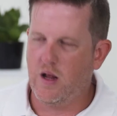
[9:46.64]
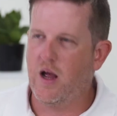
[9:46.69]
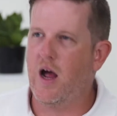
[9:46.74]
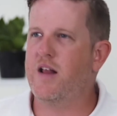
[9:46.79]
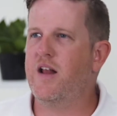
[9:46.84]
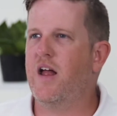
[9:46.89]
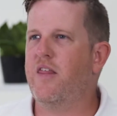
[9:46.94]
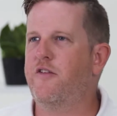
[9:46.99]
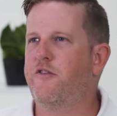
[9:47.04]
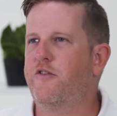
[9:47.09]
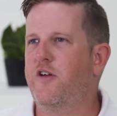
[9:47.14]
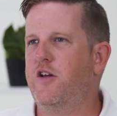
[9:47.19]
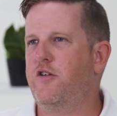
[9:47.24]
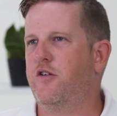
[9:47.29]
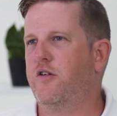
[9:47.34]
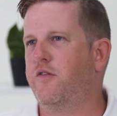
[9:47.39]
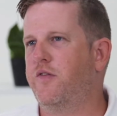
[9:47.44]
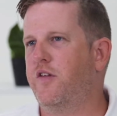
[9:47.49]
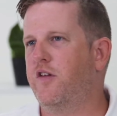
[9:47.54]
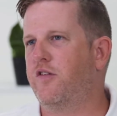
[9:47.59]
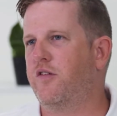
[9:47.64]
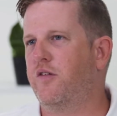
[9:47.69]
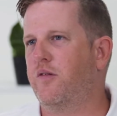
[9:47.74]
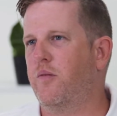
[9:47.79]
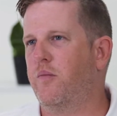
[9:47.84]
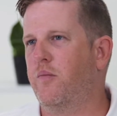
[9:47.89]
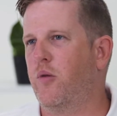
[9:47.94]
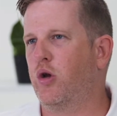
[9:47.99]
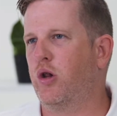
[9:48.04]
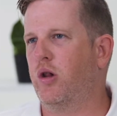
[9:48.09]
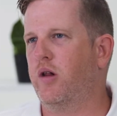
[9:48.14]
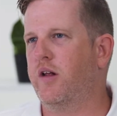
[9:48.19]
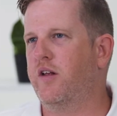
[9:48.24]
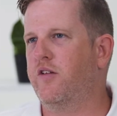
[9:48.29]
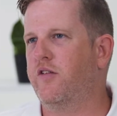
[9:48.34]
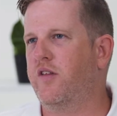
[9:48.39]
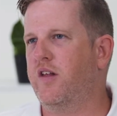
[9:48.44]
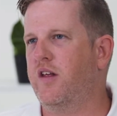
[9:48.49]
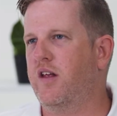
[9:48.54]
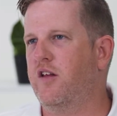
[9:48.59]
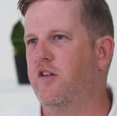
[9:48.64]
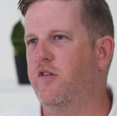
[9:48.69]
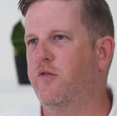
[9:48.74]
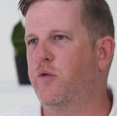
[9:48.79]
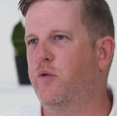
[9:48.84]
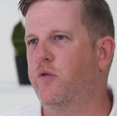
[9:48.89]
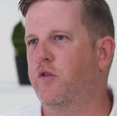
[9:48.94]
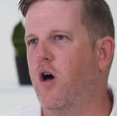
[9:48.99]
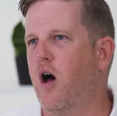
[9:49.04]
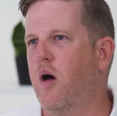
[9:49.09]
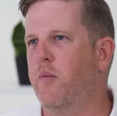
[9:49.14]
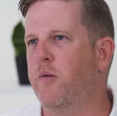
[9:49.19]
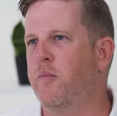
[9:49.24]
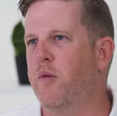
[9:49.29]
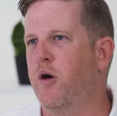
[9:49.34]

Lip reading: another feature of this model is the interval timer